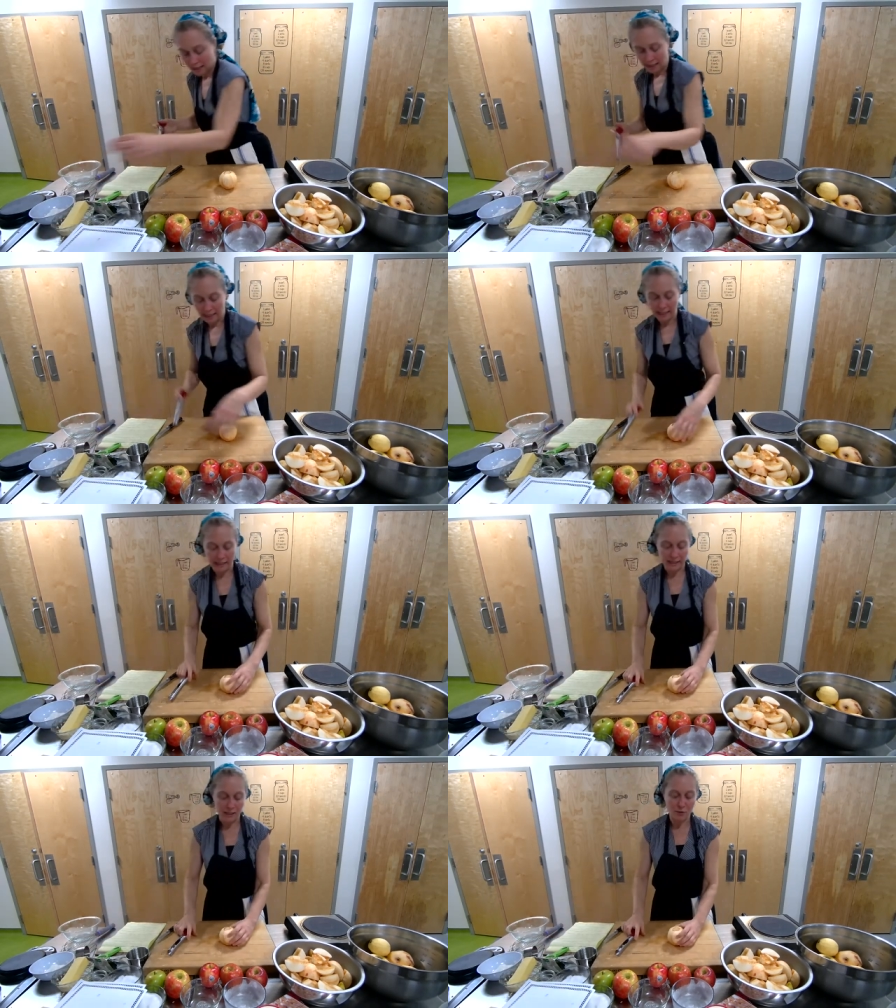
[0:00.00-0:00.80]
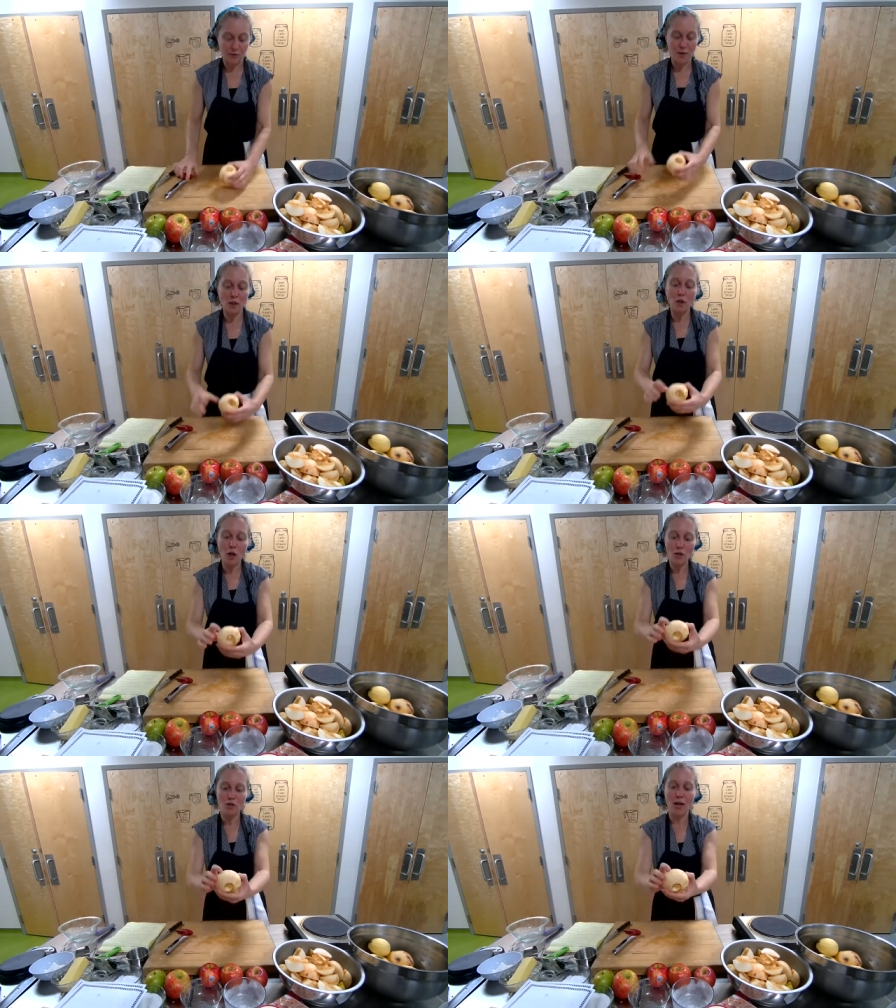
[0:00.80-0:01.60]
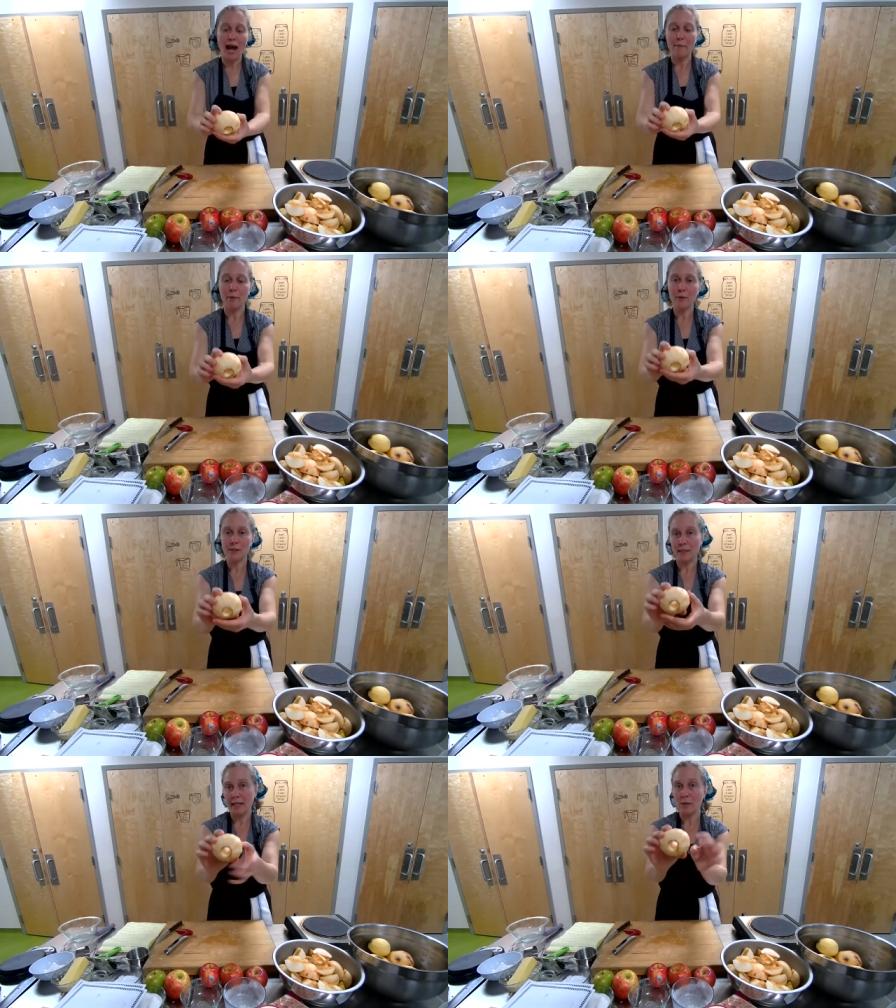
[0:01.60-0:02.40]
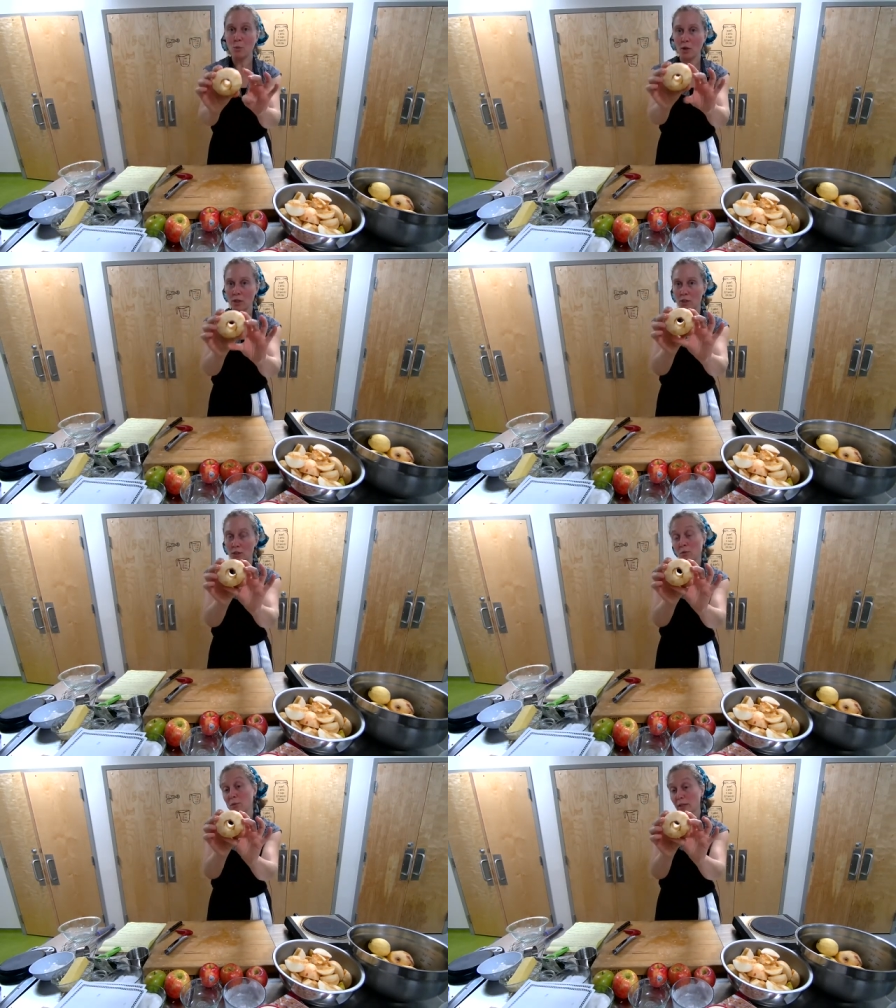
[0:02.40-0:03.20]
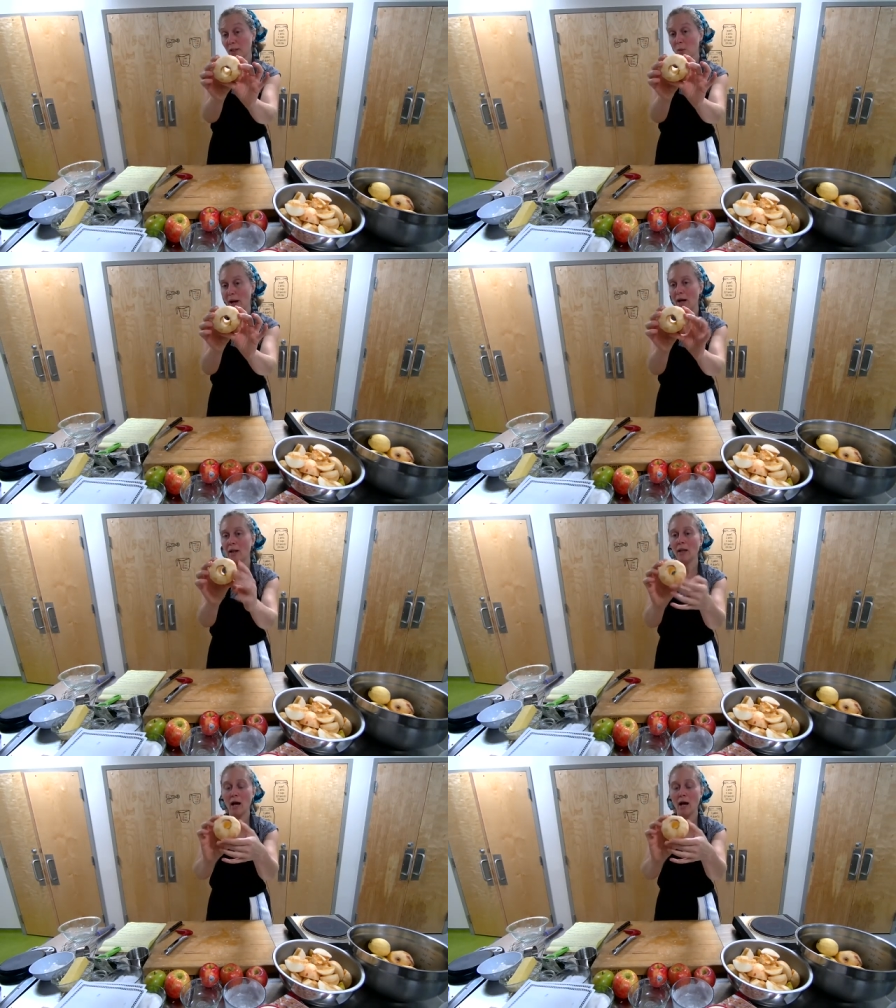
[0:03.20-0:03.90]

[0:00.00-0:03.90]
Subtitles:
And for the larger apples, it works really well.